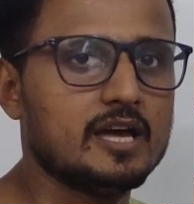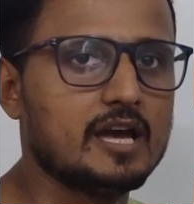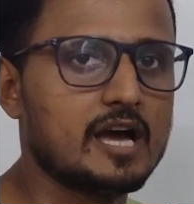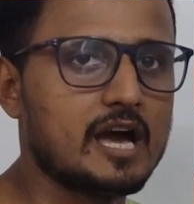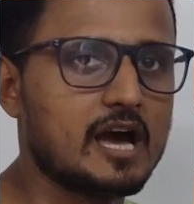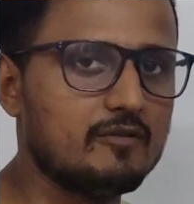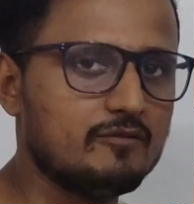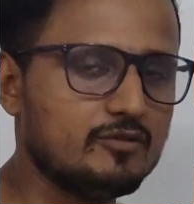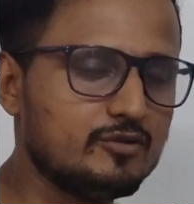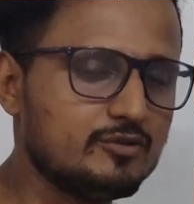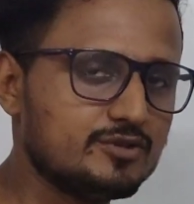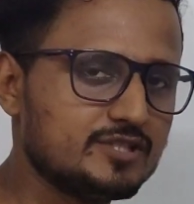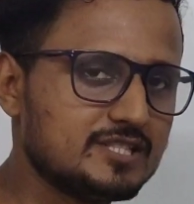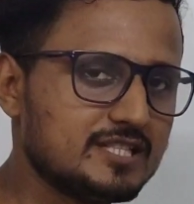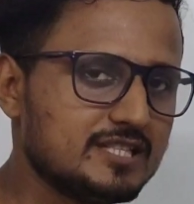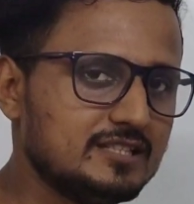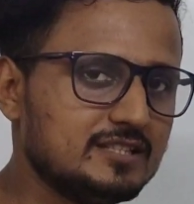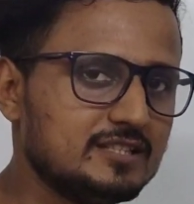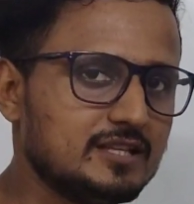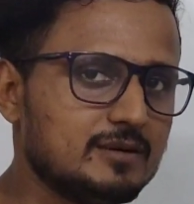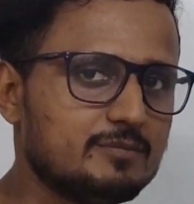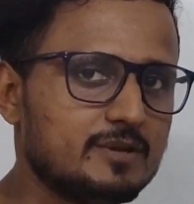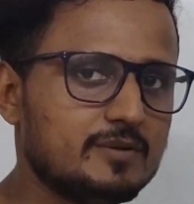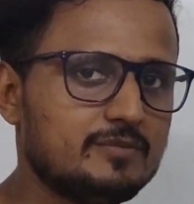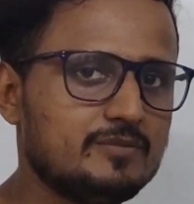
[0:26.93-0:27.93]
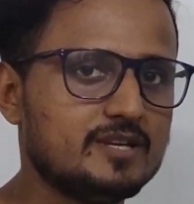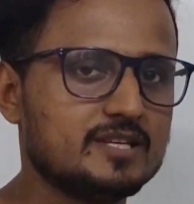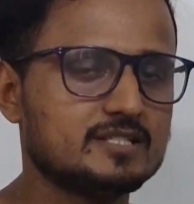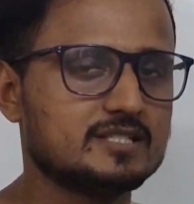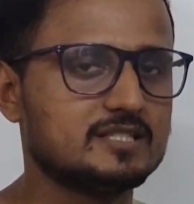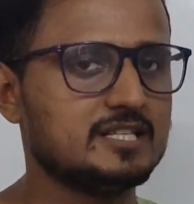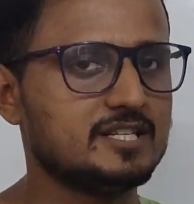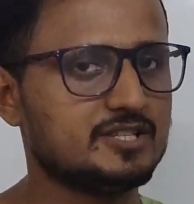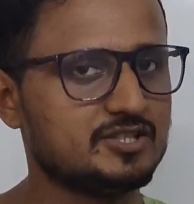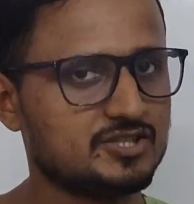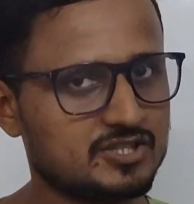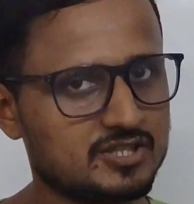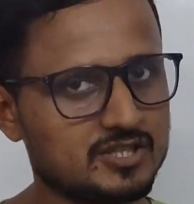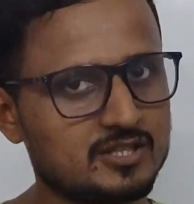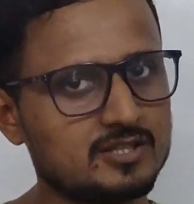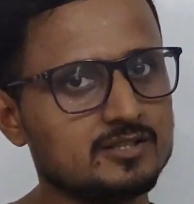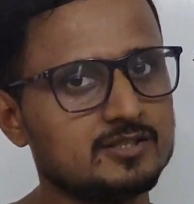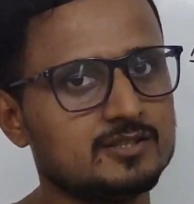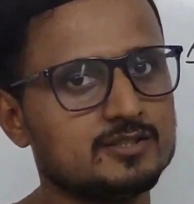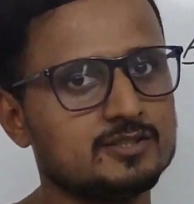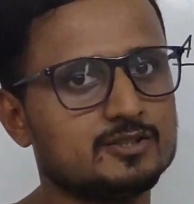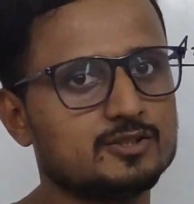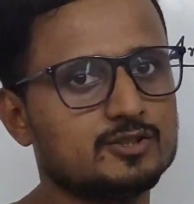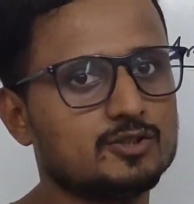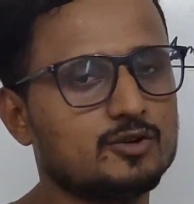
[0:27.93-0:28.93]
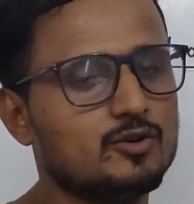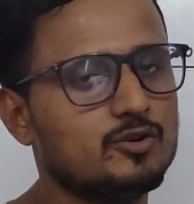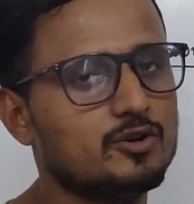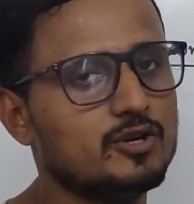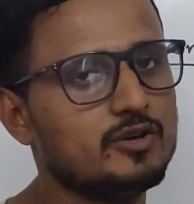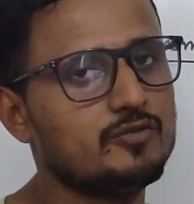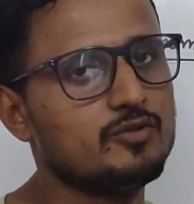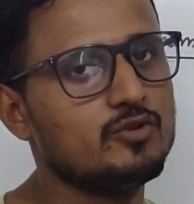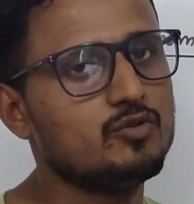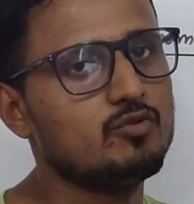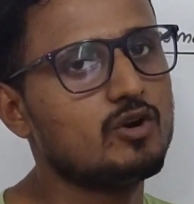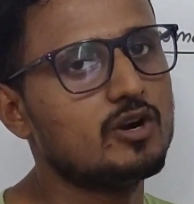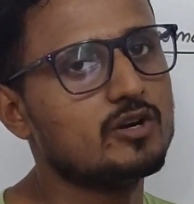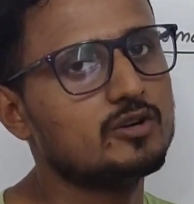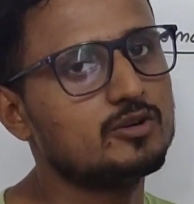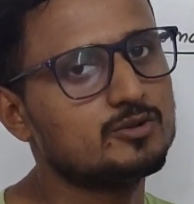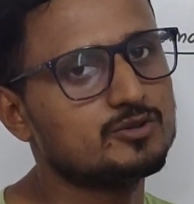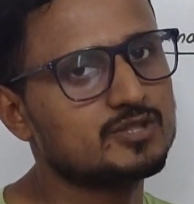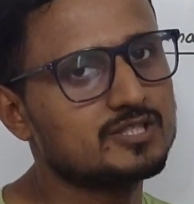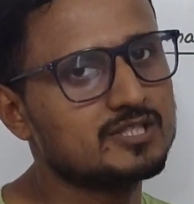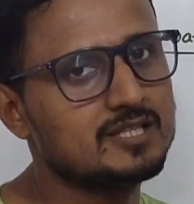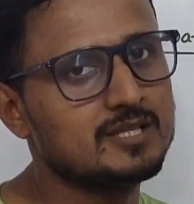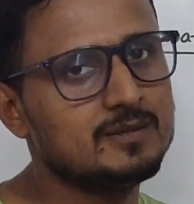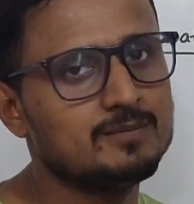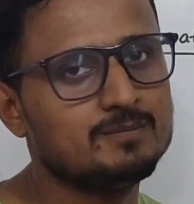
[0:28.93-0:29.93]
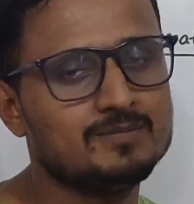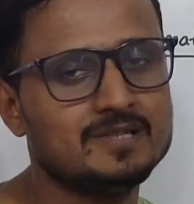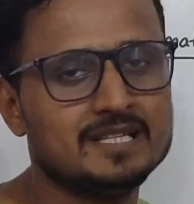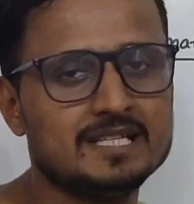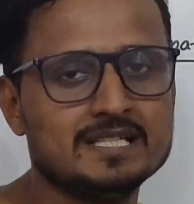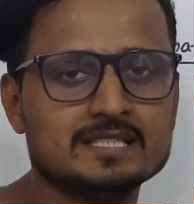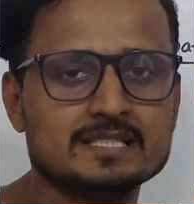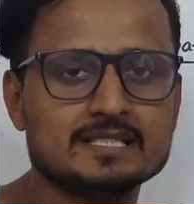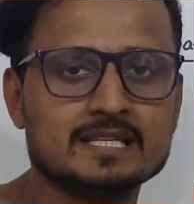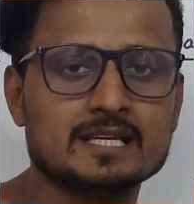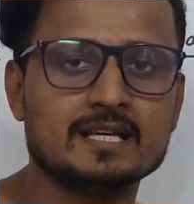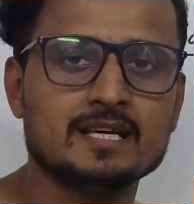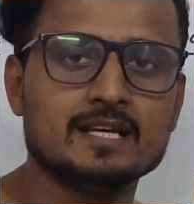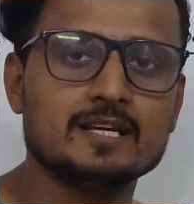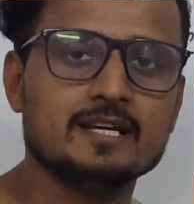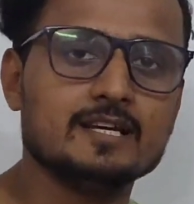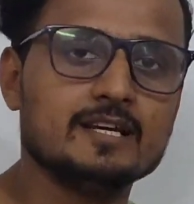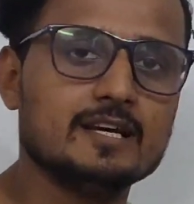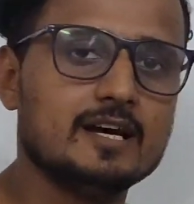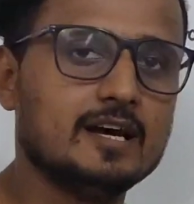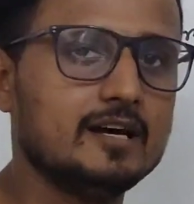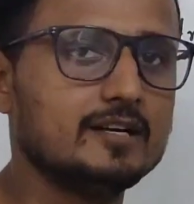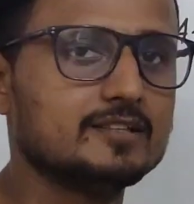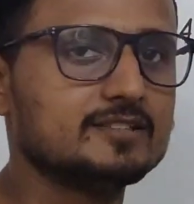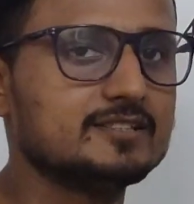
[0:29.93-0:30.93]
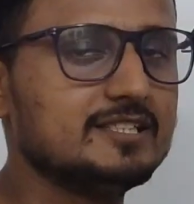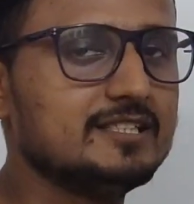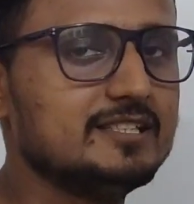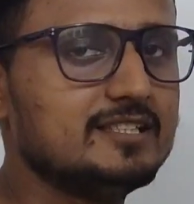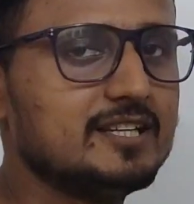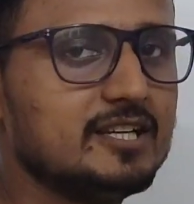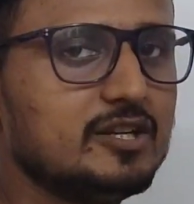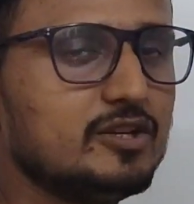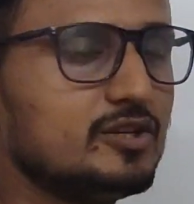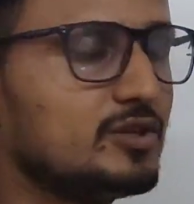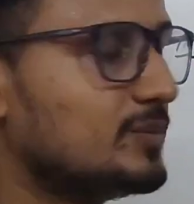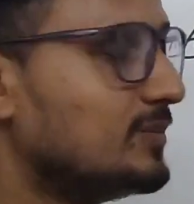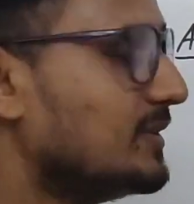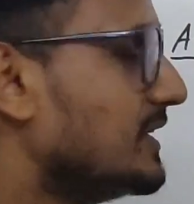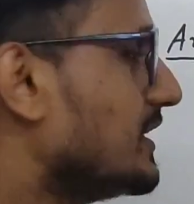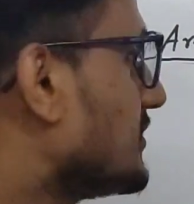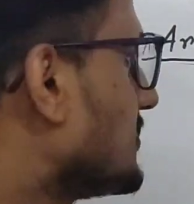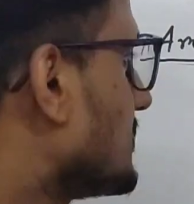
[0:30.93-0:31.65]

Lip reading: Have you seen the previous lecture? So if you want to see, please see the YouTube